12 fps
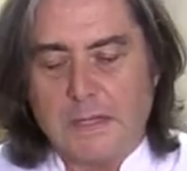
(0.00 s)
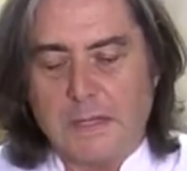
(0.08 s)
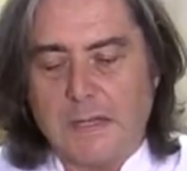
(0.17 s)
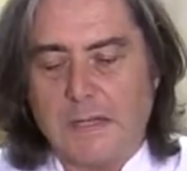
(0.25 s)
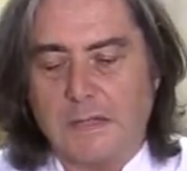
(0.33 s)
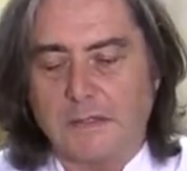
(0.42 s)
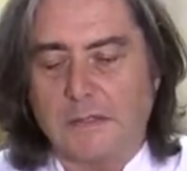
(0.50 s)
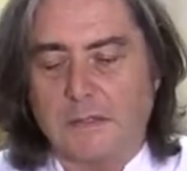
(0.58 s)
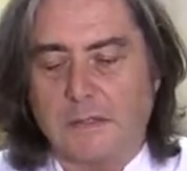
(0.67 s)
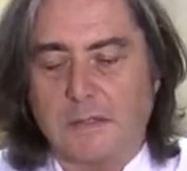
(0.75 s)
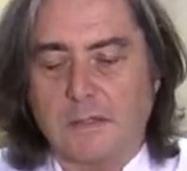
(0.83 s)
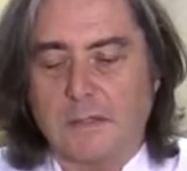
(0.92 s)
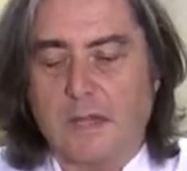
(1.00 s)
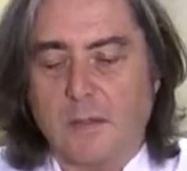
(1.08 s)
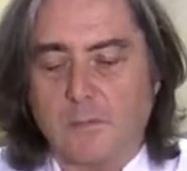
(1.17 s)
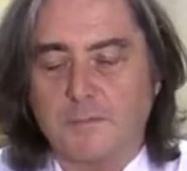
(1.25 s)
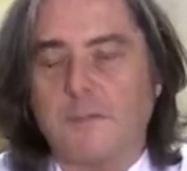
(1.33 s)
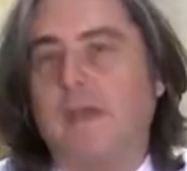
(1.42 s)
And uh, I
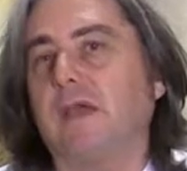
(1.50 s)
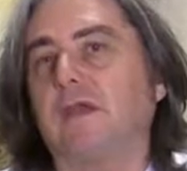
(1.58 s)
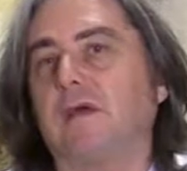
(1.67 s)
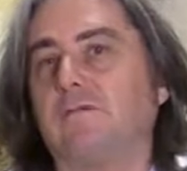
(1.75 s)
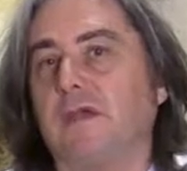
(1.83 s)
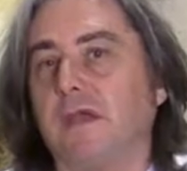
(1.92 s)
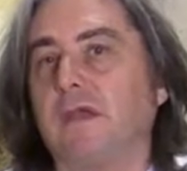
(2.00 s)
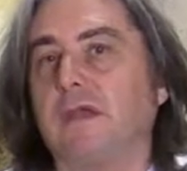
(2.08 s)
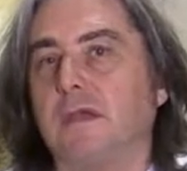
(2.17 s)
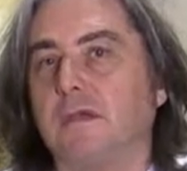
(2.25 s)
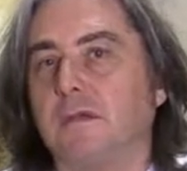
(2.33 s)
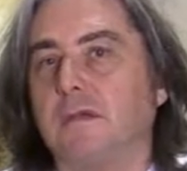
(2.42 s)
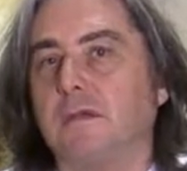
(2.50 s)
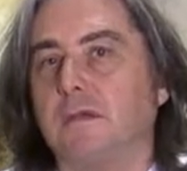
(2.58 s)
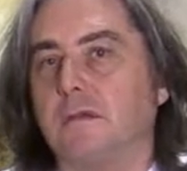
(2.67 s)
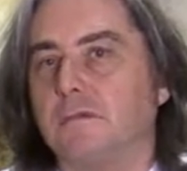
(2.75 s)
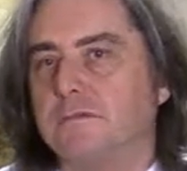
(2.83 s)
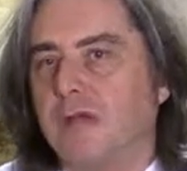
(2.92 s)
was playing a very
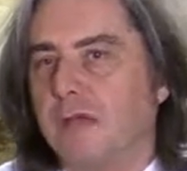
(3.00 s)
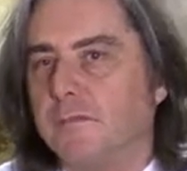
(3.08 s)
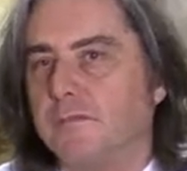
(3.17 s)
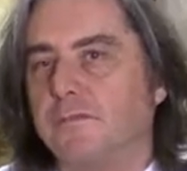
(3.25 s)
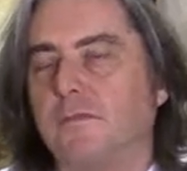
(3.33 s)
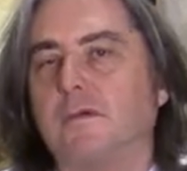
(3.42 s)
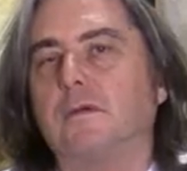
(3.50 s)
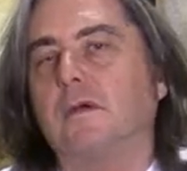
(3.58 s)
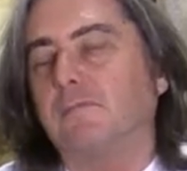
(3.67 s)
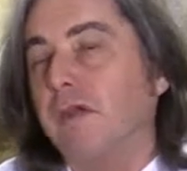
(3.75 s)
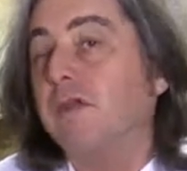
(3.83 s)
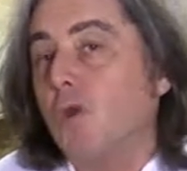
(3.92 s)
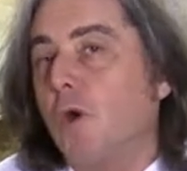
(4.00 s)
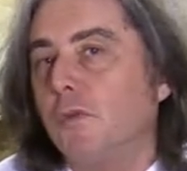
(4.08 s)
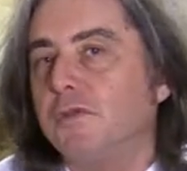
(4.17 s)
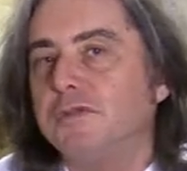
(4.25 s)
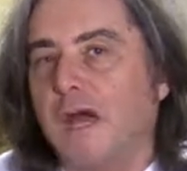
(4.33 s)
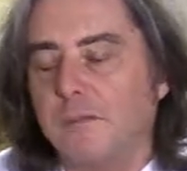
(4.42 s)
type, uh, a very
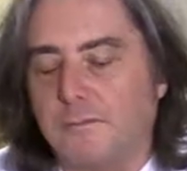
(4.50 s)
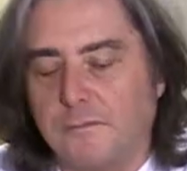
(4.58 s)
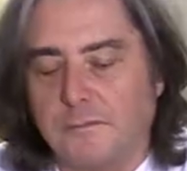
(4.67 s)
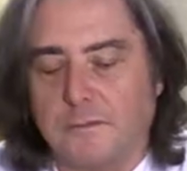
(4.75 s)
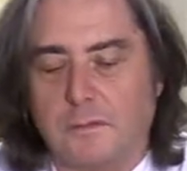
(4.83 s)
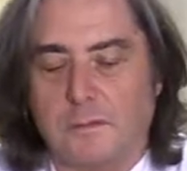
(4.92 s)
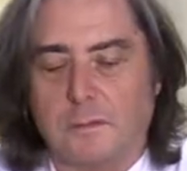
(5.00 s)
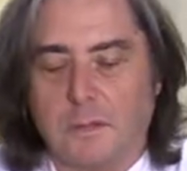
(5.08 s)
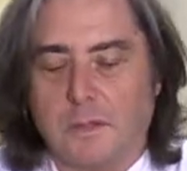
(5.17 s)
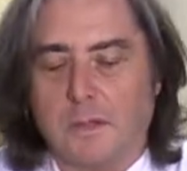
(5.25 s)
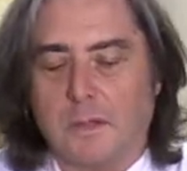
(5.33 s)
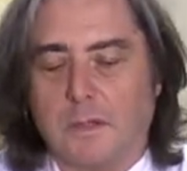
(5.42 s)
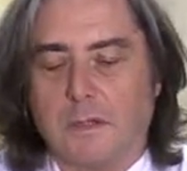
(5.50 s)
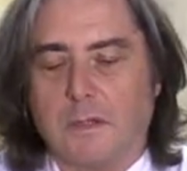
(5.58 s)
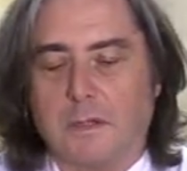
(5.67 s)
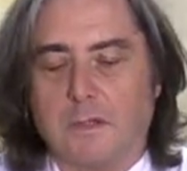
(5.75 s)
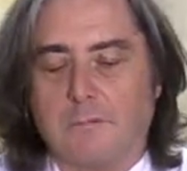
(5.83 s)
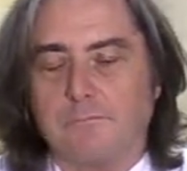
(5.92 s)
common type of uh,
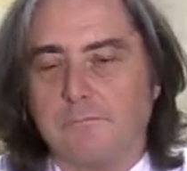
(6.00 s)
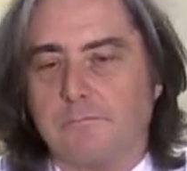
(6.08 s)
um,